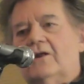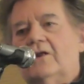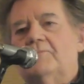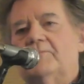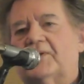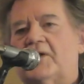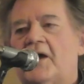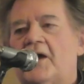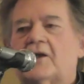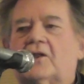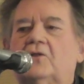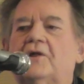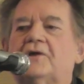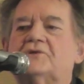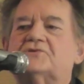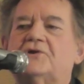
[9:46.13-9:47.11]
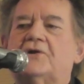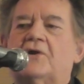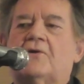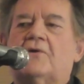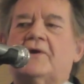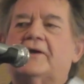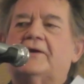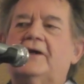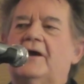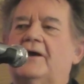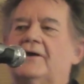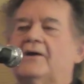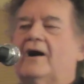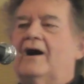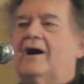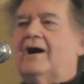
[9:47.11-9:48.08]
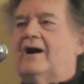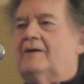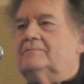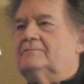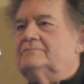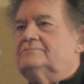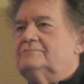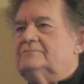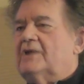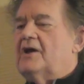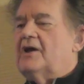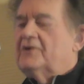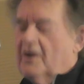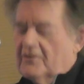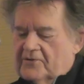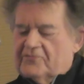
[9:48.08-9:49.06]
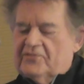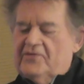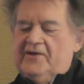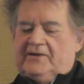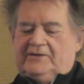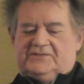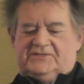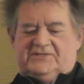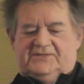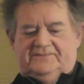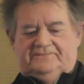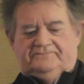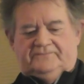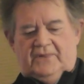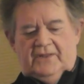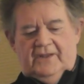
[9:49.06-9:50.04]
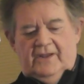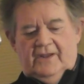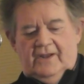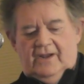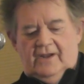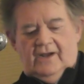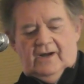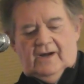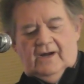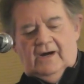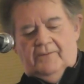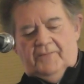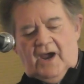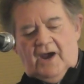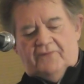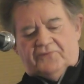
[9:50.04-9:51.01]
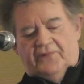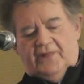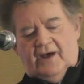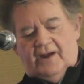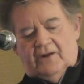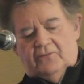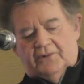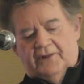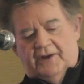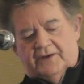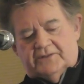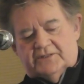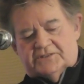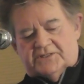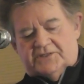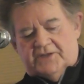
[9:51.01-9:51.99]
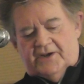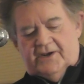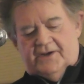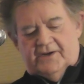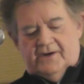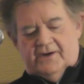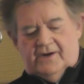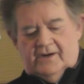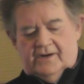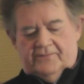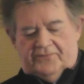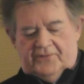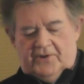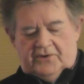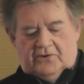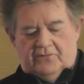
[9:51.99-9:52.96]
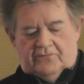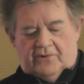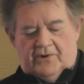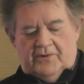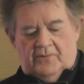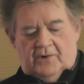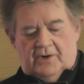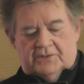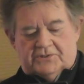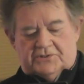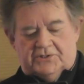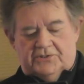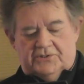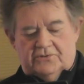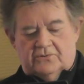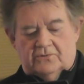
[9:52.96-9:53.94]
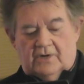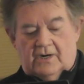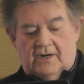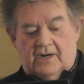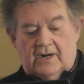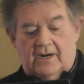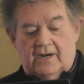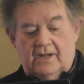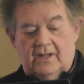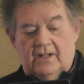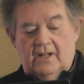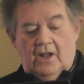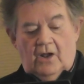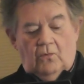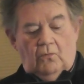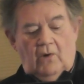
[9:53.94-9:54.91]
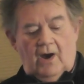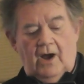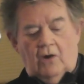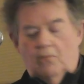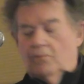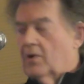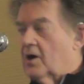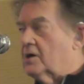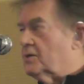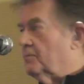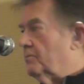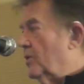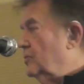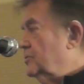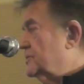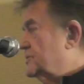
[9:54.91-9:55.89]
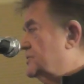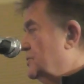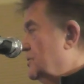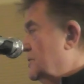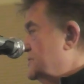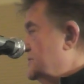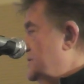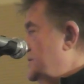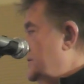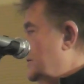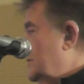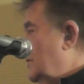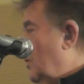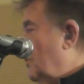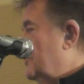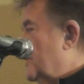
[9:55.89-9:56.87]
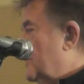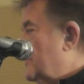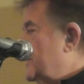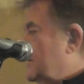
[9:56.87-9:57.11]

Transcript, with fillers: mechanical engineering and, um, and other things. Um, after that, I would like to say uh, thank you very much to, uh, wow, Mark Molitor. Is he here? Oh, there he